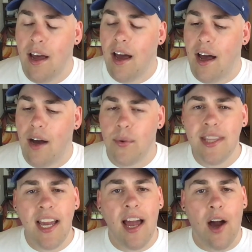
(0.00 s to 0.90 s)
One
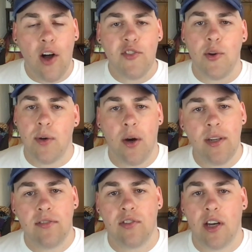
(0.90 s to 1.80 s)
thing I also
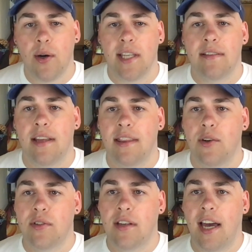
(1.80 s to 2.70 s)
noticed, though, is that
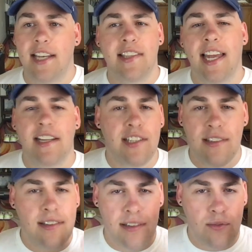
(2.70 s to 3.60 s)
I just hadn't
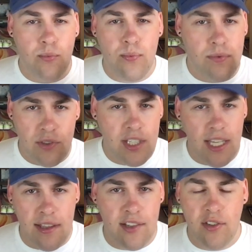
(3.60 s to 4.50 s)

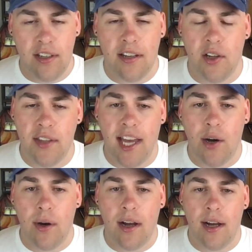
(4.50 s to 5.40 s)
seen this until
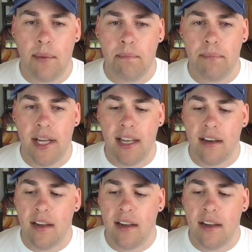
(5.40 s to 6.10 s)
now, but